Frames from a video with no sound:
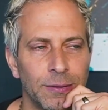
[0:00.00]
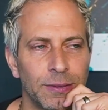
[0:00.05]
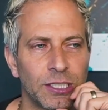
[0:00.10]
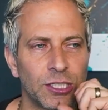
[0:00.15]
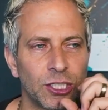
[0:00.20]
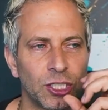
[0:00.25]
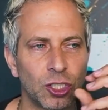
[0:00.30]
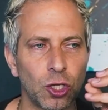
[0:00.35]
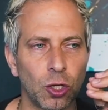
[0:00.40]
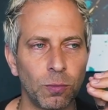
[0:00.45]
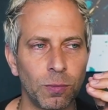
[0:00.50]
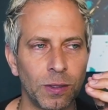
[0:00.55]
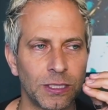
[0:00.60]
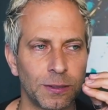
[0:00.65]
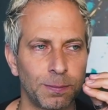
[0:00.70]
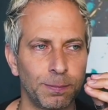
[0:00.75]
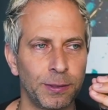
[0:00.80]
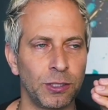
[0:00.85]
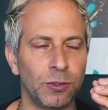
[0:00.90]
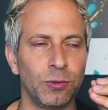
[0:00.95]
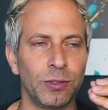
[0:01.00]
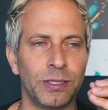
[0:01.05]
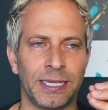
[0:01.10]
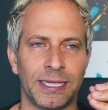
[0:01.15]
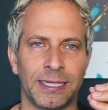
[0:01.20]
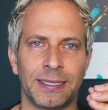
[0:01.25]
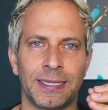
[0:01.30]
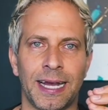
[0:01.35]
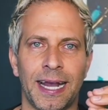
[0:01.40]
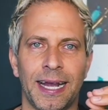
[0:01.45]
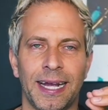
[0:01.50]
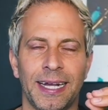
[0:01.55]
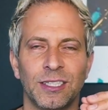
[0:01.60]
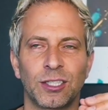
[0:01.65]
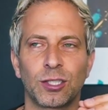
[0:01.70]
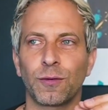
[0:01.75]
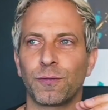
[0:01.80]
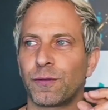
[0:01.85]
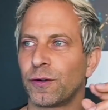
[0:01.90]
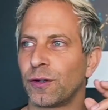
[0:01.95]
is so much beauty in that and
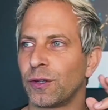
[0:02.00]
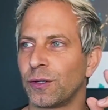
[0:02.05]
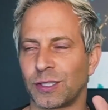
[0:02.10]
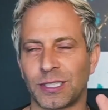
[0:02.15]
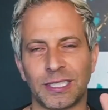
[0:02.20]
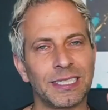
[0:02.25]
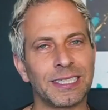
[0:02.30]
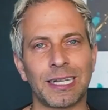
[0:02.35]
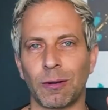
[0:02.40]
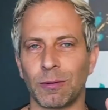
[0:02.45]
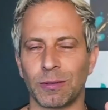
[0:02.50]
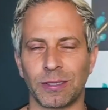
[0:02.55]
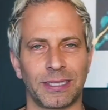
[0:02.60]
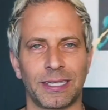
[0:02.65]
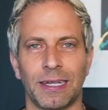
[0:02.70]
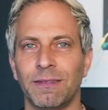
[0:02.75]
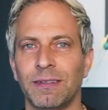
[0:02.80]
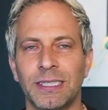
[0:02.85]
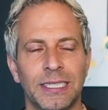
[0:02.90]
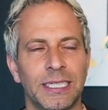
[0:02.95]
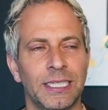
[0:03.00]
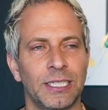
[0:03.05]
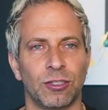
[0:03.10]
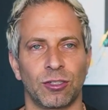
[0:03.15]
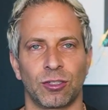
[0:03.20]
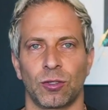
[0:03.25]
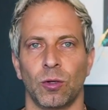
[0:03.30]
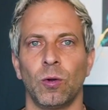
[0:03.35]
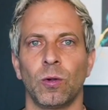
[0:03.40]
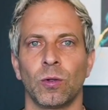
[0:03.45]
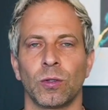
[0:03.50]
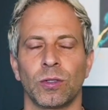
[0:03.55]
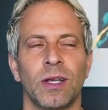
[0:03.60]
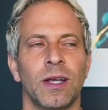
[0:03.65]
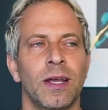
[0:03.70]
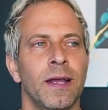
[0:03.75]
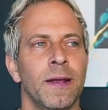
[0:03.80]
so for since i was 17 years old